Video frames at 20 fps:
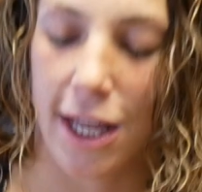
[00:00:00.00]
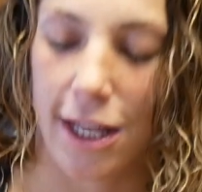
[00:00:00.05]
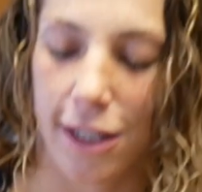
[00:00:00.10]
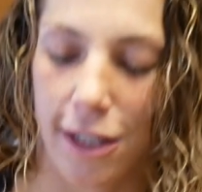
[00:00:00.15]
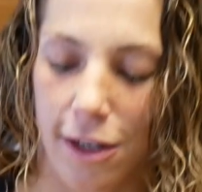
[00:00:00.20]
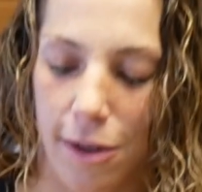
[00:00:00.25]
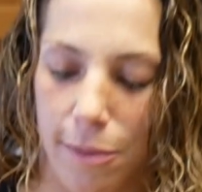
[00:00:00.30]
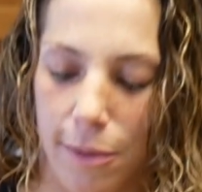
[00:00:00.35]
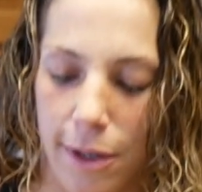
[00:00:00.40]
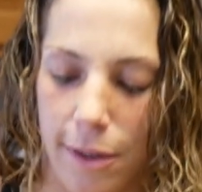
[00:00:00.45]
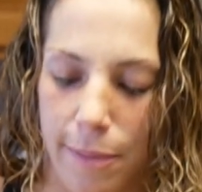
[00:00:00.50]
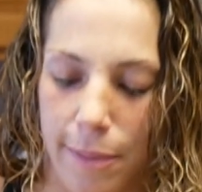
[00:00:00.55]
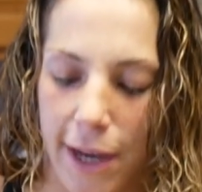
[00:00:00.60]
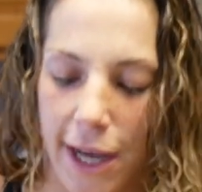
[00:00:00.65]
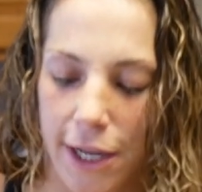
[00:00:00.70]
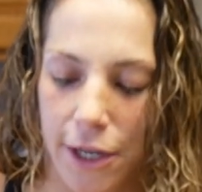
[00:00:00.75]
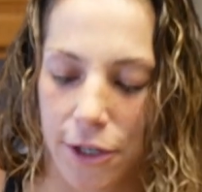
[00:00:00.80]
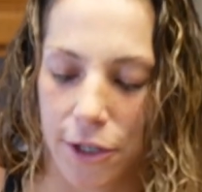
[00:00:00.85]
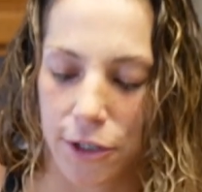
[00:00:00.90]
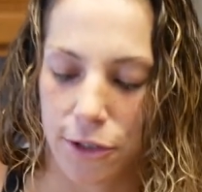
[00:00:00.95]
that little bit of
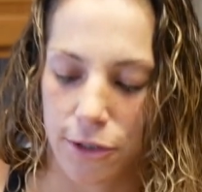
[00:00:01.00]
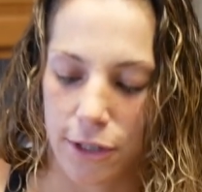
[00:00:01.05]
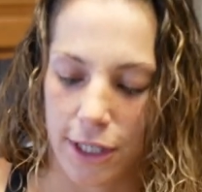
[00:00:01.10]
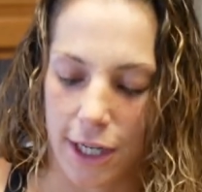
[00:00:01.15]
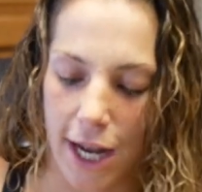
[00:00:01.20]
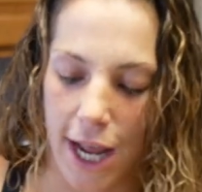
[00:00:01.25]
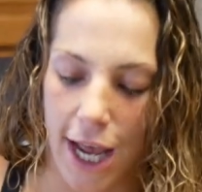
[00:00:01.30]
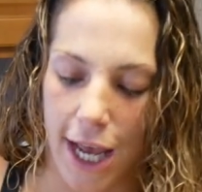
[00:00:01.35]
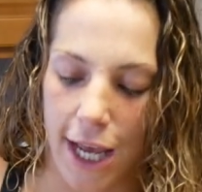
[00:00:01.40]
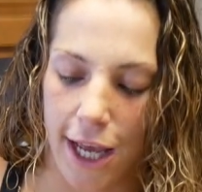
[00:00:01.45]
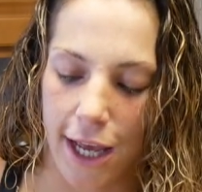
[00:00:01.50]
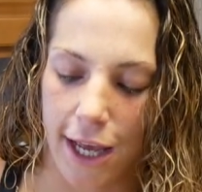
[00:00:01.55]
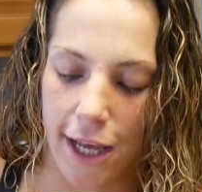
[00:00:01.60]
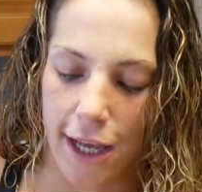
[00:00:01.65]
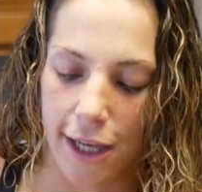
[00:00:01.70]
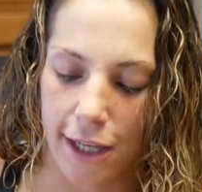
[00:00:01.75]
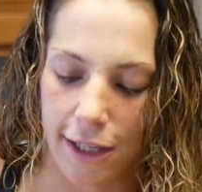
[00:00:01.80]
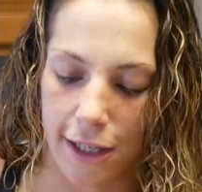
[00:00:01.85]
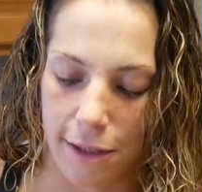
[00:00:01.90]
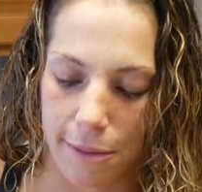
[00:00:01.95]
binder, you use some
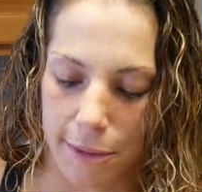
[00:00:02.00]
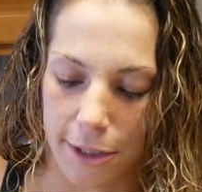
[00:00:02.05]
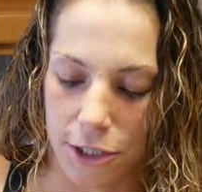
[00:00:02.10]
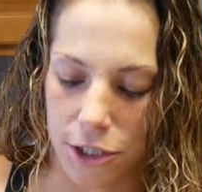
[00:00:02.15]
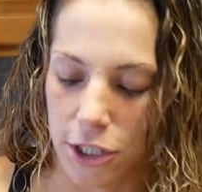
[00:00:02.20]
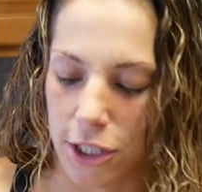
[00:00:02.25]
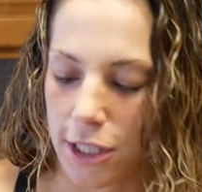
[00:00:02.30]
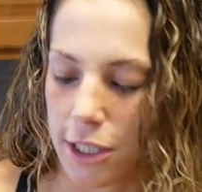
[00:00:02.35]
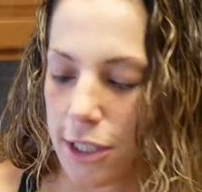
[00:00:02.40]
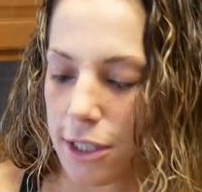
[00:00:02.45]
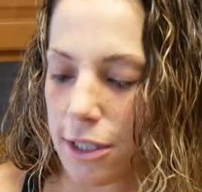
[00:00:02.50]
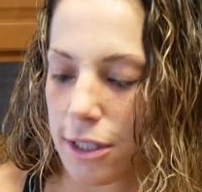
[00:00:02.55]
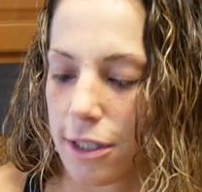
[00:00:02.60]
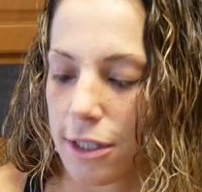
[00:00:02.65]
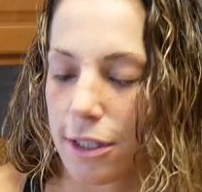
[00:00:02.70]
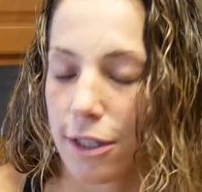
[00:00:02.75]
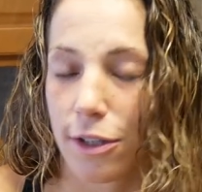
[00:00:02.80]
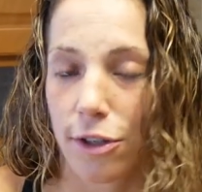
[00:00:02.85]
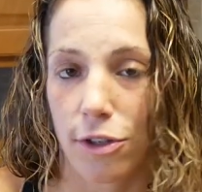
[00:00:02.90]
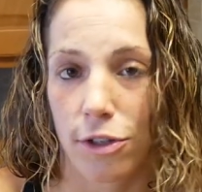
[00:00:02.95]
egg, a little bit of cheese.
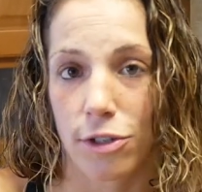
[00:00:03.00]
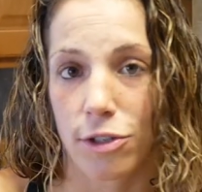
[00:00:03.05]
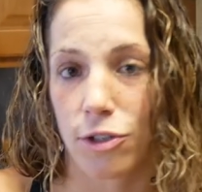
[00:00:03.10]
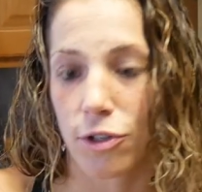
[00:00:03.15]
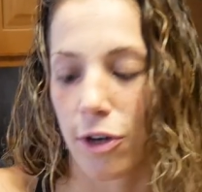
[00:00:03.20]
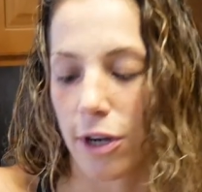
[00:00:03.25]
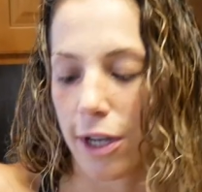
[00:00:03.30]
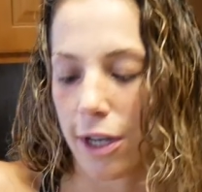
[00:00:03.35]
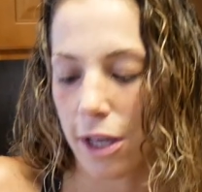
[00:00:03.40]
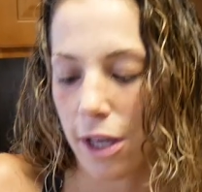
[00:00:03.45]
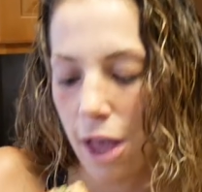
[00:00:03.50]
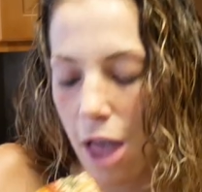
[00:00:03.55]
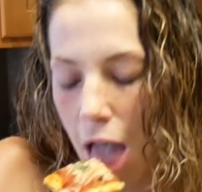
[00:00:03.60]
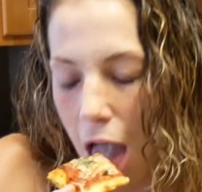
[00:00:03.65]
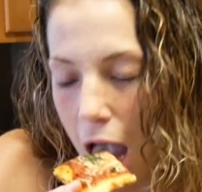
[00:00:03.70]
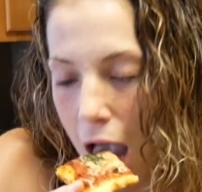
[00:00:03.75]
Looks great.